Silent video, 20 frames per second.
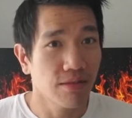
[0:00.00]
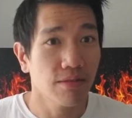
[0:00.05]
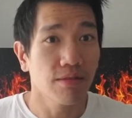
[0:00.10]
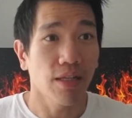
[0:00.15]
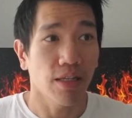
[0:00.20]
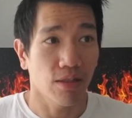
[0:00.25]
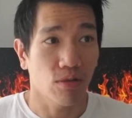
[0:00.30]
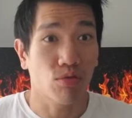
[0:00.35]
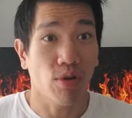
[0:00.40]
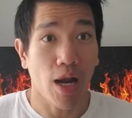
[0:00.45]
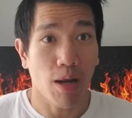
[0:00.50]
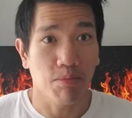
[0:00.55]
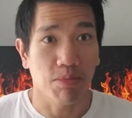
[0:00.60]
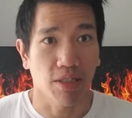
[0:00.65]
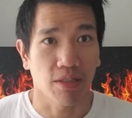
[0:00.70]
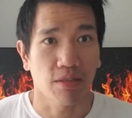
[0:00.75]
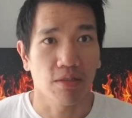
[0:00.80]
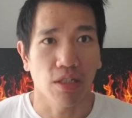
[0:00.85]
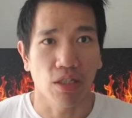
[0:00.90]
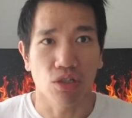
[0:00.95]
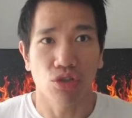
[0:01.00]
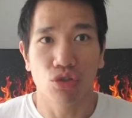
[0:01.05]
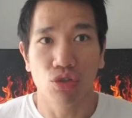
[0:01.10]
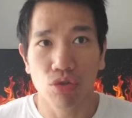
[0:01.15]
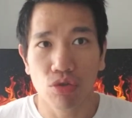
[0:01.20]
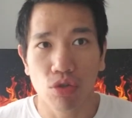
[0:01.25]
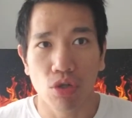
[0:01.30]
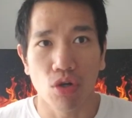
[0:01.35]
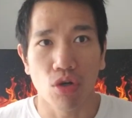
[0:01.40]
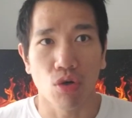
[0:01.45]
like grappling, like
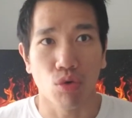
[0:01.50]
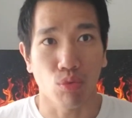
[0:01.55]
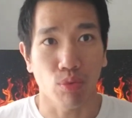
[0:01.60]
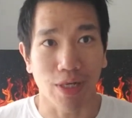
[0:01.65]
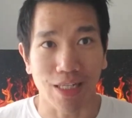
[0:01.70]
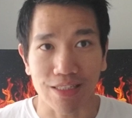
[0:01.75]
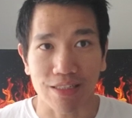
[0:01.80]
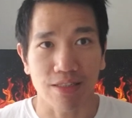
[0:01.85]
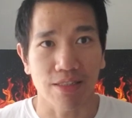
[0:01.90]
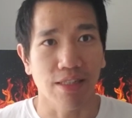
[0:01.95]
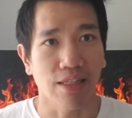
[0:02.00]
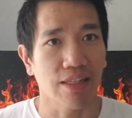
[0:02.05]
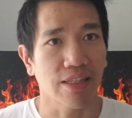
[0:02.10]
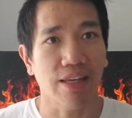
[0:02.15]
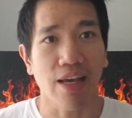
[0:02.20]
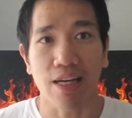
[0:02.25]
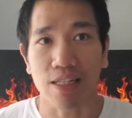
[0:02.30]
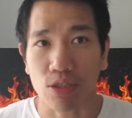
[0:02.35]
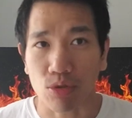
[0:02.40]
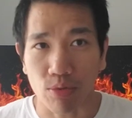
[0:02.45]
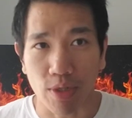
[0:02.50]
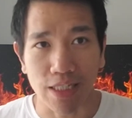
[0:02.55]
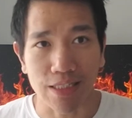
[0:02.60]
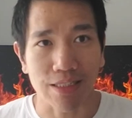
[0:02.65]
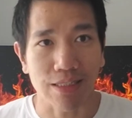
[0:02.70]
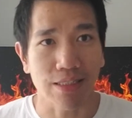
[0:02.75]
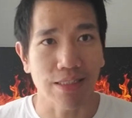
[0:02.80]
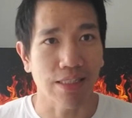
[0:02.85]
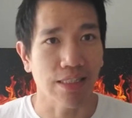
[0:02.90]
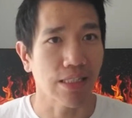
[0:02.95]
judo, wrestling, catch
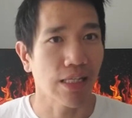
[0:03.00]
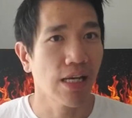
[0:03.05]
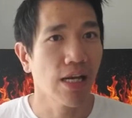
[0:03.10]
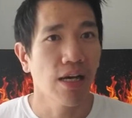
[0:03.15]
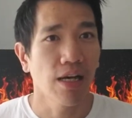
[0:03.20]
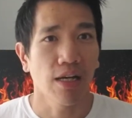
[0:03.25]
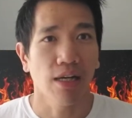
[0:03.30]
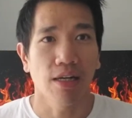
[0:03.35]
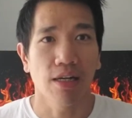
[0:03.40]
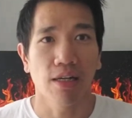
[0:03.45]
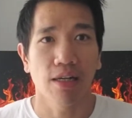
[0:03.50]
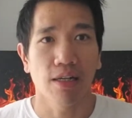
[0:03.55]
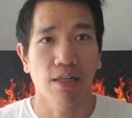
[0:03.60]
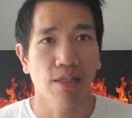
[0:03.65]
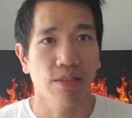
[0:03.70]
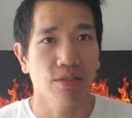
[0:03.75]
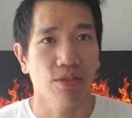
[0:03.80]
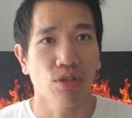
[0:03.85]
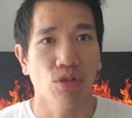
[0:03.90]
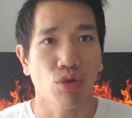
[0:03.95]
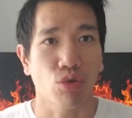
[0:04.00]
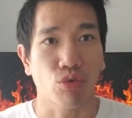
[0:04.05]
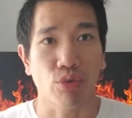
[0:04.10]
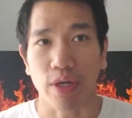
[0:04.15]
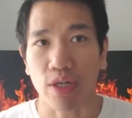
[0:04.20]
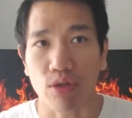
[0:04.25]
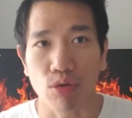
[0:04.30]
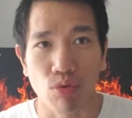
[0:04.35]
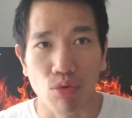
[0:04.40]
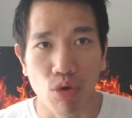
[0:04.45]
wrestling, uh, you know,
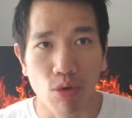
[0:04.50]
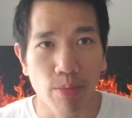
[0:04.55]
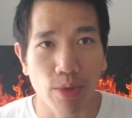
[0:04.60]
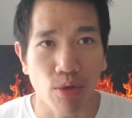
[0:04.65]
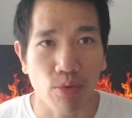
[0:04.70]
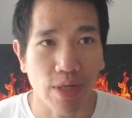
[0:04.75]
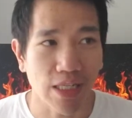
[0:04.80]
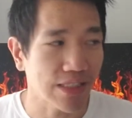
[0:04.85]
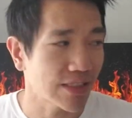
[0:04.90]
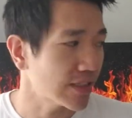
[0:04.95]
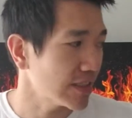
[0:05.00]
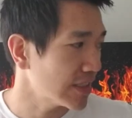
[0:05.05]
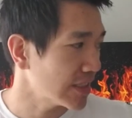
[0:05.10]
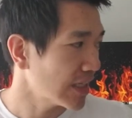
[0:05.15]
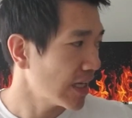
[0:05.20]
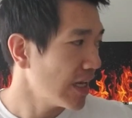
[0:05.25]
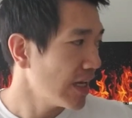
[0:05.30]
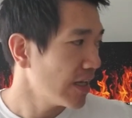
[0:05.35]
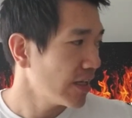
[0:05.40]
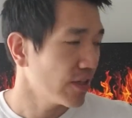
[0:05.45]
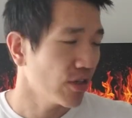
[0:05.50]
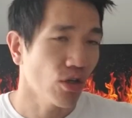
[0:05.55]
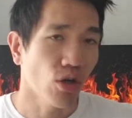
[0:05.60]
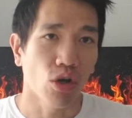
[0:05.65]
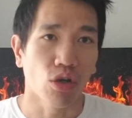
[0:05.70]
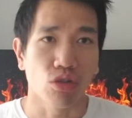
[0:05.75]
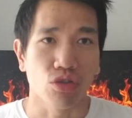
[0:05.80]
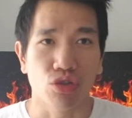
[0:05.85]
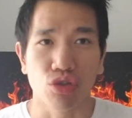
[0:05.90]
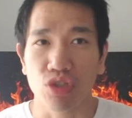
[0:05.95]
Greco-Roman wrestling, you
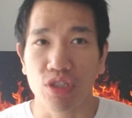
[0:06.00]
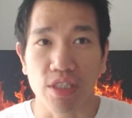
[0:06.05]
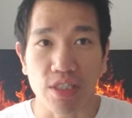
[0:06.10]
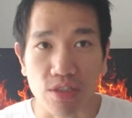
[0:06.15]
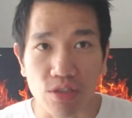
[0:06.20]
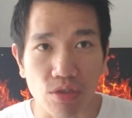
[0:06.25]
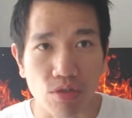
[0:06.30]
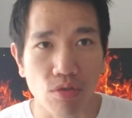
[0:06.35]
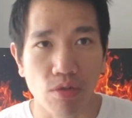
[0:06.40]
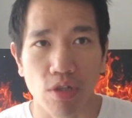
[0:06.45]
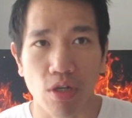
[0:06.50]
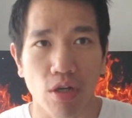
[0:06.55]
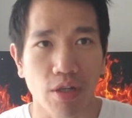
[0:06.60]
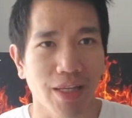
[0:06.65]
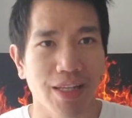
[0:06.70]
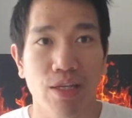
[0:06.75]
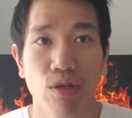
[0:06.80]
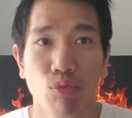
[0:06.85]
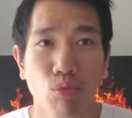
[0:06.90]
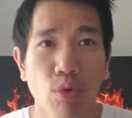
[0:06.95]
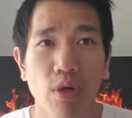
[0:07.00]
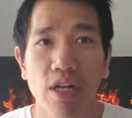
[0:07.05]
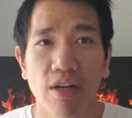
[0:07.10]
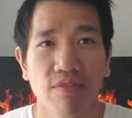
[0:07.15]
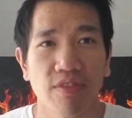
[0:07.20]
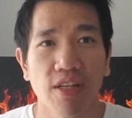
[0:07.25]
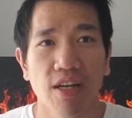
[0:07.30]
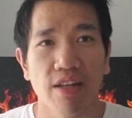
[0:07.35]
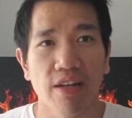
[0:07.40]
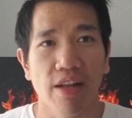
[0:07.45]
know, jiu-jitsu and all that. He would
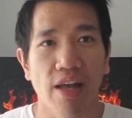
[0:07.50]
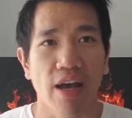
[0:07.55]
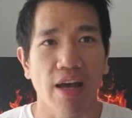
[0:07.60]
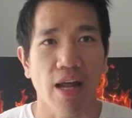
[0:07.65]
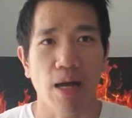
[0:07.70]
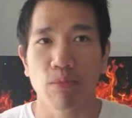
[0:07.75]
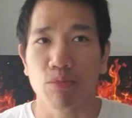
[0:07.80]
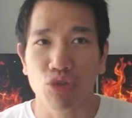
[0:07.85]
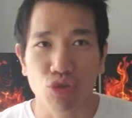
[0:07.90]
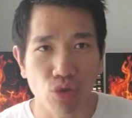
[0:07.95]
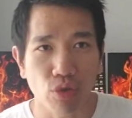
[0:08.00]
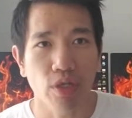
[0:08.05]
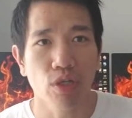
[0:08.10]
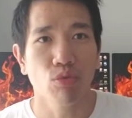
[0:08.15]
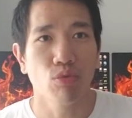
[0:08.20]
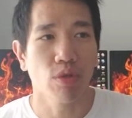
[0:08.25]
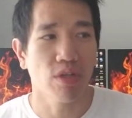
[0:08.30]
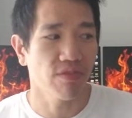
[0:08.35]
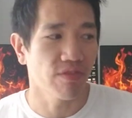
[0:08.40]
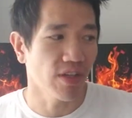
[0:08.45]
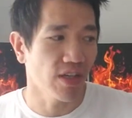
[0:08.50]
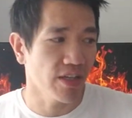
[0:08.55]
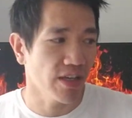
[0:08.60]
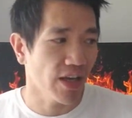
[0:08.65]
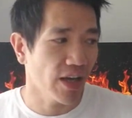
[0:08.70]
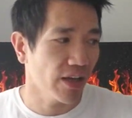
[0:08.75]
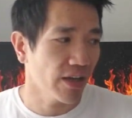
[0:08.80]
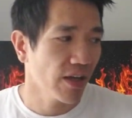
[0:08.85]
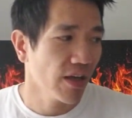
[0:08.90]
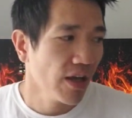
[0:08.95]
have done that. I'm sure he would have done
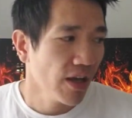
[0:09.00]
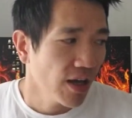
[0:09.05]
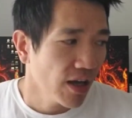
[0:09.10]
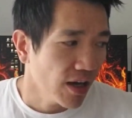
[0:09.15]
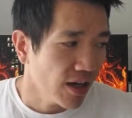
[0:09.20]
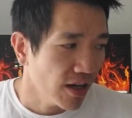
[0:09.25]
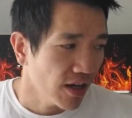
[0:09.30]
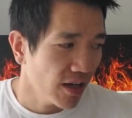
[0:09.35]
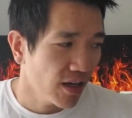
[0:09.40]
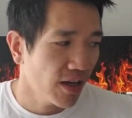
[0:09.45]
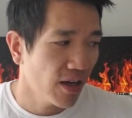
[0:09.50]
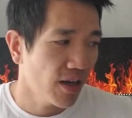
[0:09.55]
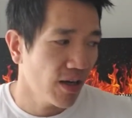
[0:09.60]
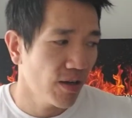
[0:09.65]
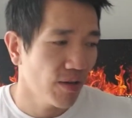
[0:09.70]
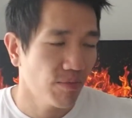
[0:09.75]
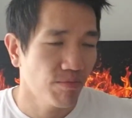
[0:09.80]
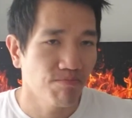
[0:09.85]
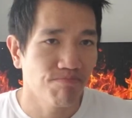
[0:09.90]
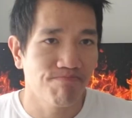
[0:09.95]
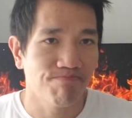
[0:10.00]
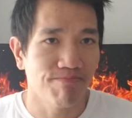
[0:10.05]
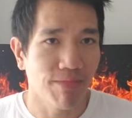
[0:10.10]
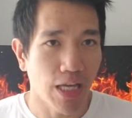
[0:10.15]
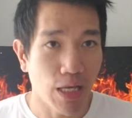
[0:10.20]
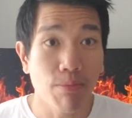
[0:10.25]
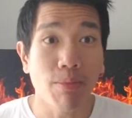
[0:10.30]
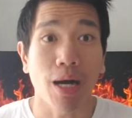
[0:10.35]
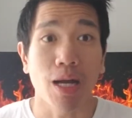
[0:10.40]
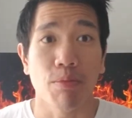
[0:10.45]
that. Uh,
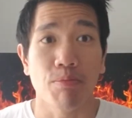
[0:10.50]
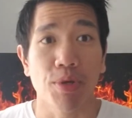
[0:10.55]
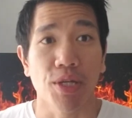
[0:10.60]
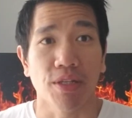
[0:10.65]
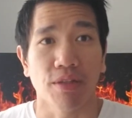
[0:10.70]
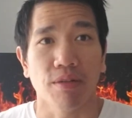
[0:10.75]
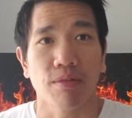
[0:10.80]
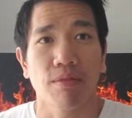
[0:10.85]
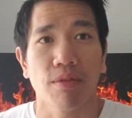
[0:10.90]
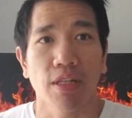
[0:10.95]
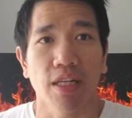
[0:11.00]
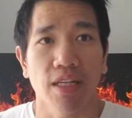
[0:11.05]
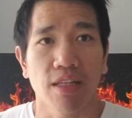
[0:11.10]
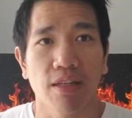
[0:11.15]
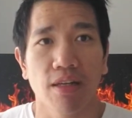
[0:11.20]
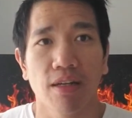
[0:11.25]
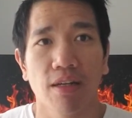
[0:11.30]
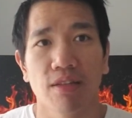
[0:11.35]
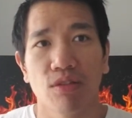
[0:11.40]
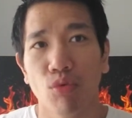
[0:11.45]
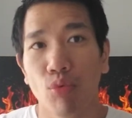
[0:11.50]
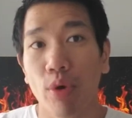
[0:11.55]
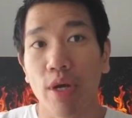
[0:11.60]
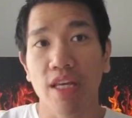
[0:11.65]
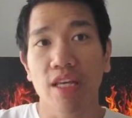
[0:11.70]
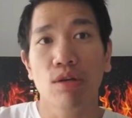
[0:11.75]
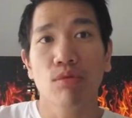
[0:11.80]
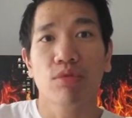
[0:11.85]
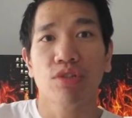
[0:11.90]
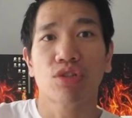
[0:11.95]
in my opinion, like uh, the way
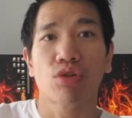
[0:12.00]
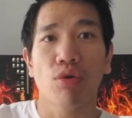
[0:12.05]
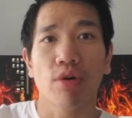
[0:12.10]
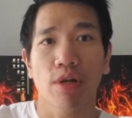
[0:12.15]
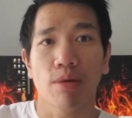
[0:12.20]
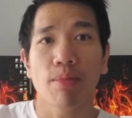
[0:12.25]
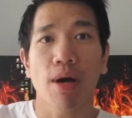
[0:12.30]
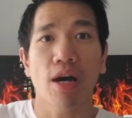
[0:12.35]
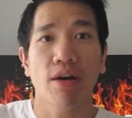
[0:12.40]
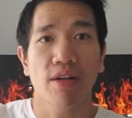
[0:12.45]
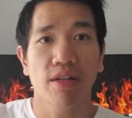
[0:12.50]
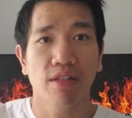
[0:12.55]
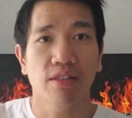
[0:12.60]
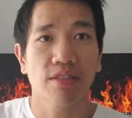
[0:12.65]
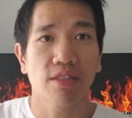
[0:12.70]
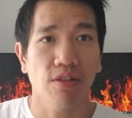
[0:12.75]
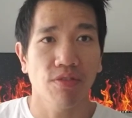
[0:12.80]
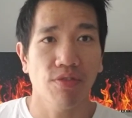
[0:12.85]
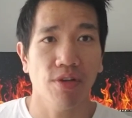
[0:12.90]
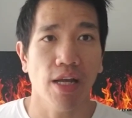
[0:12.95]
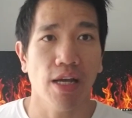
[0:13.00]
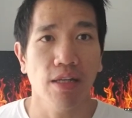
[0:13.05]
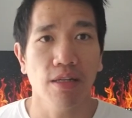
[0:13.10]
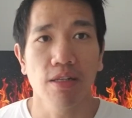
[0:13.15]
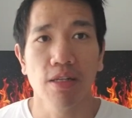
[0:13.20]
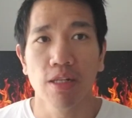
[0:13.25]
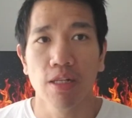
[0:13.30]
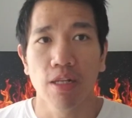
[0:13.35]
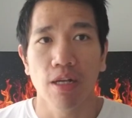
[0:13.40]
he was going about it and stuff like that,